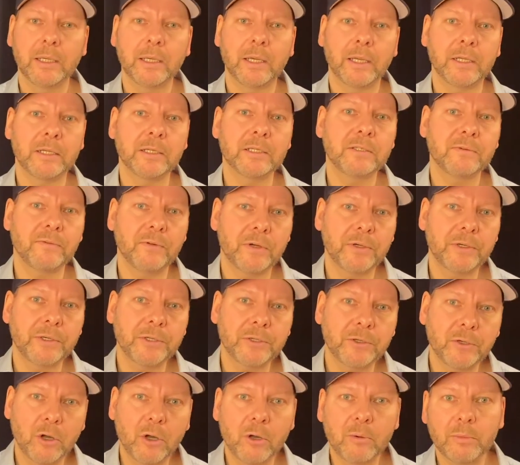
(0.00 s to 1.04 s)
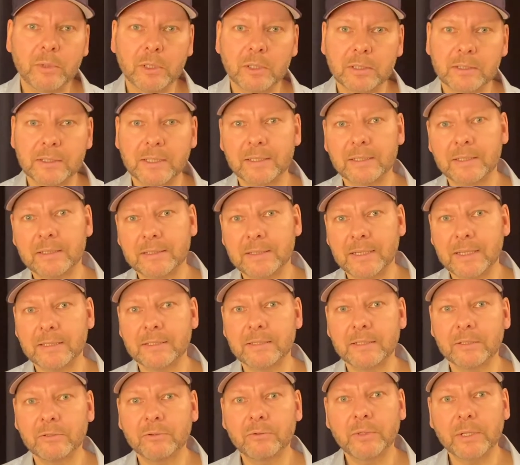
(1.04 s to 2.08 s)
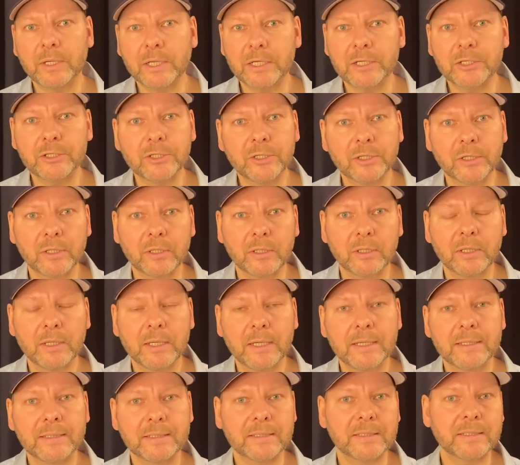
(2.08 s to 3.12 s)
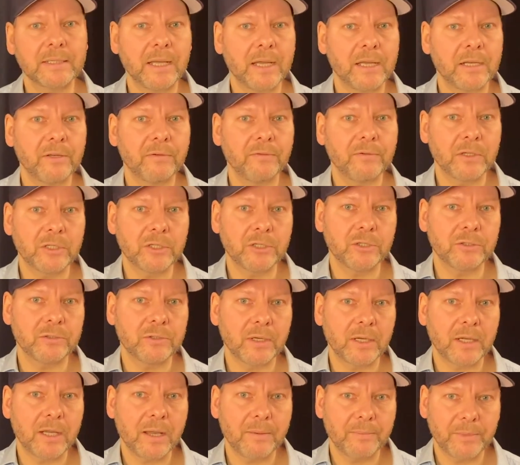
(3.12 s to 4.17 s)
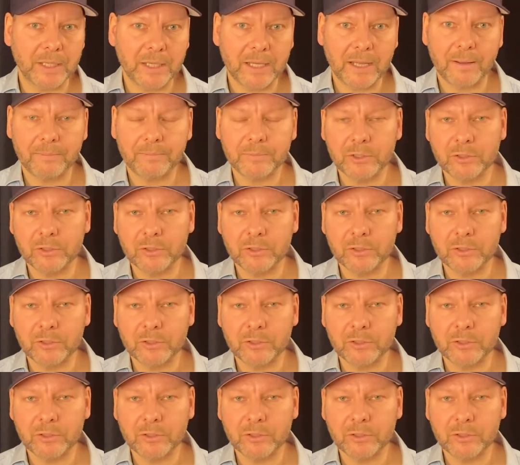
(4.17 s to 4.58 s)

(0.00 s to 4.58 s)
And it's very normal that in that situation, this kind of issues are coming up.